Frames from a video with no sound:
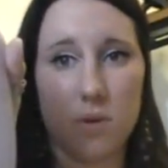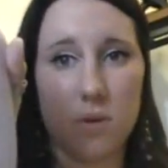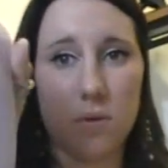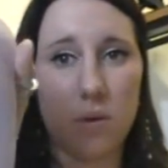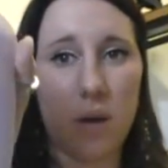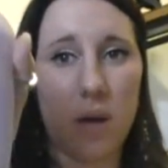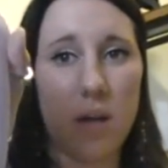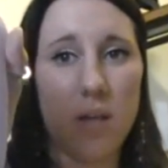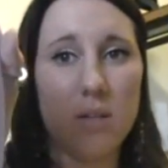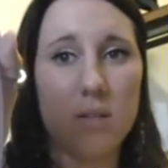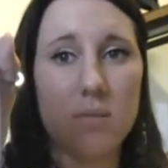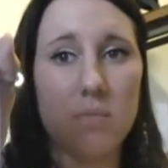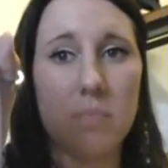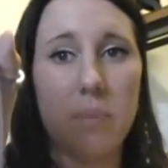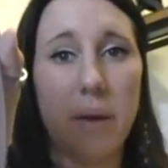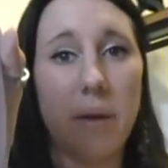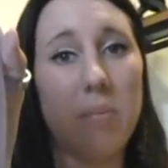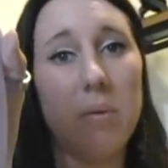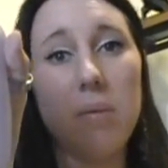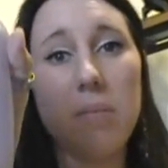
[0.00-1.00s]
Okay, it's
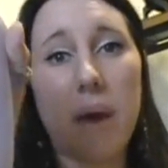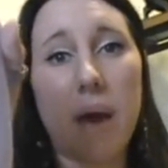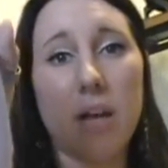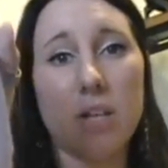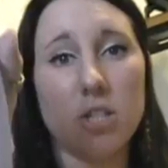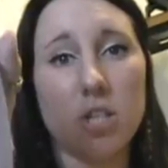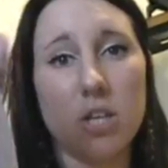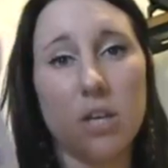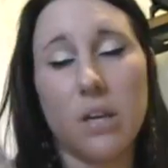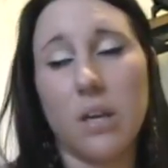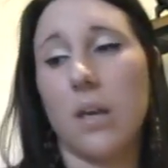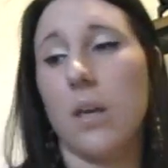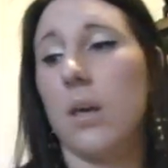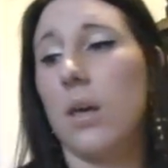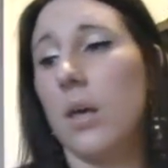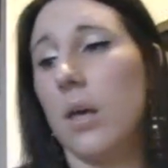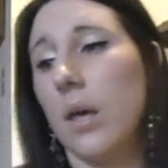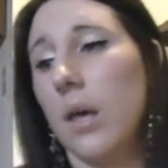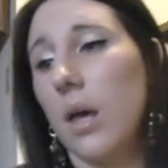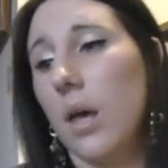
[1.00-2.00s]
Baby Magic,
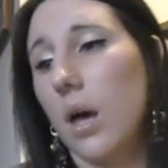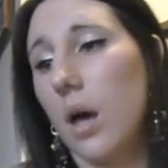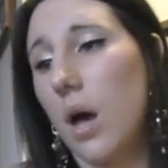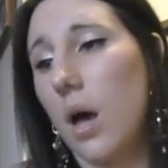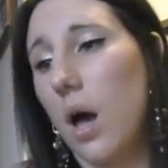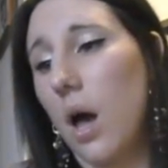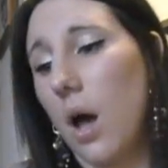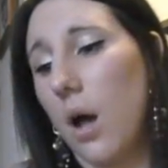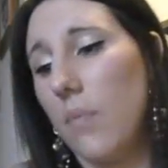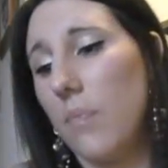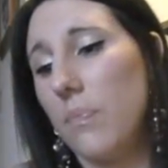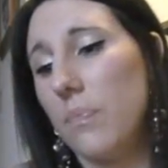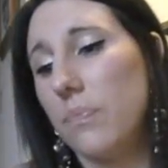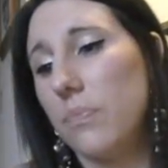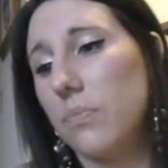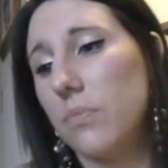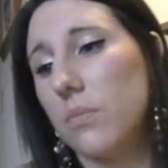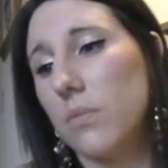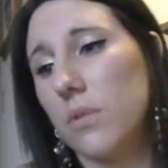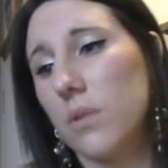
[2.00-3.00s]
and
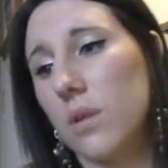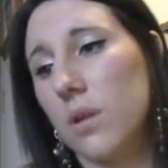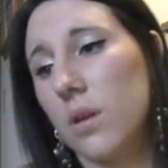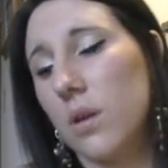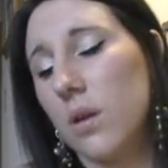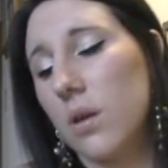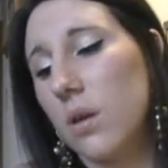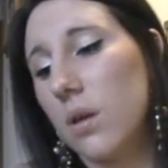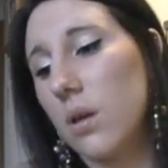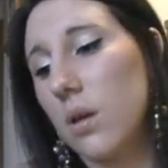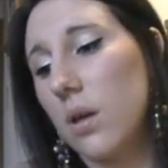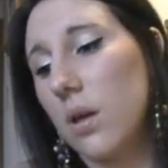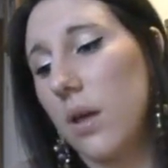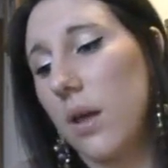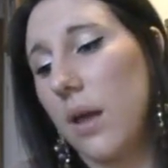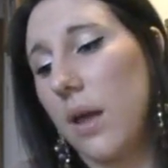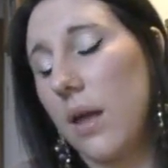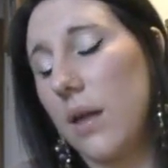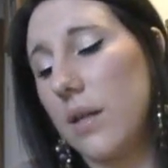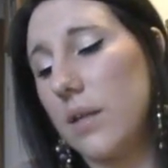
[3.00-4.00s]

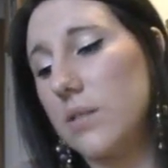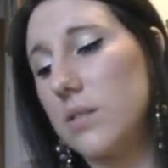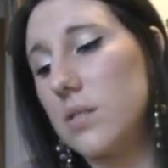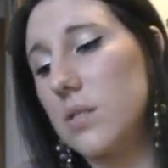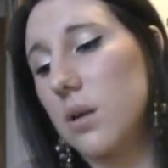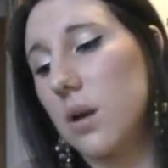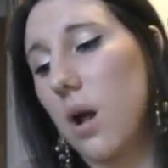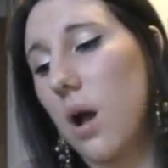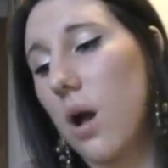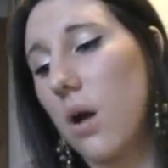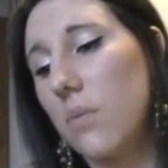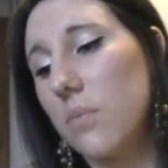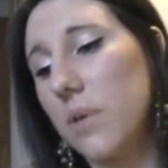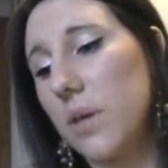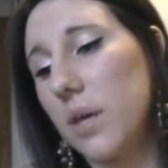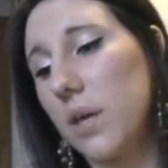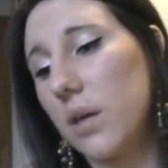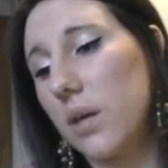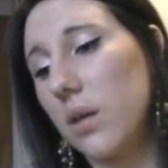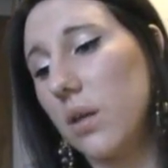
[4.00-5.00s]
it's the
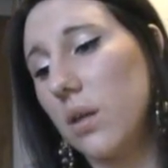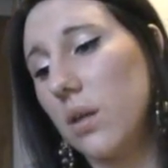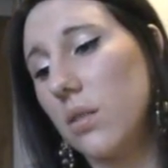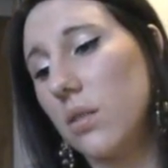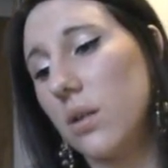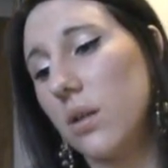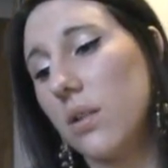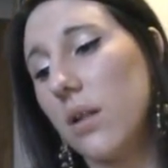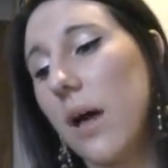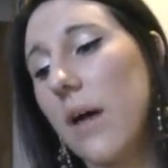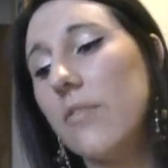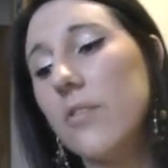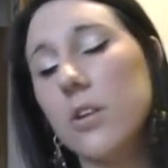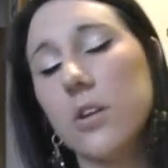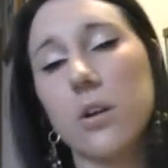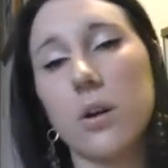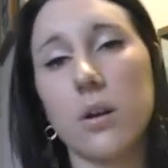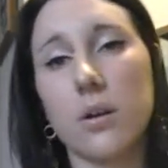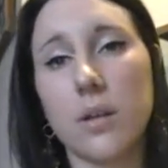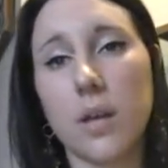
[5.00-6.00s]
calming the
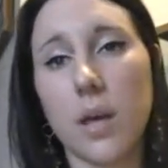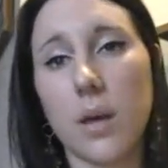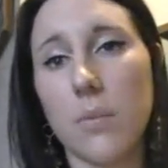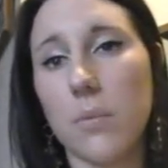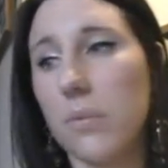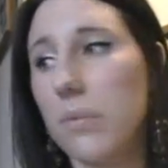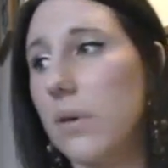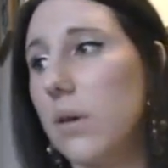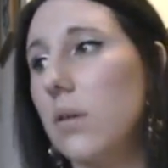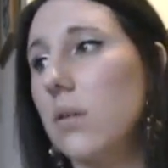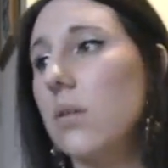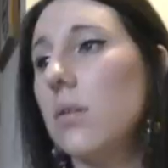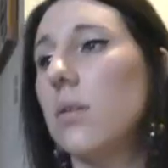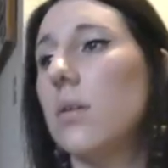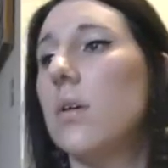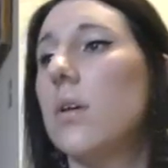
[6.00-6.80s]
lavender and chamomile,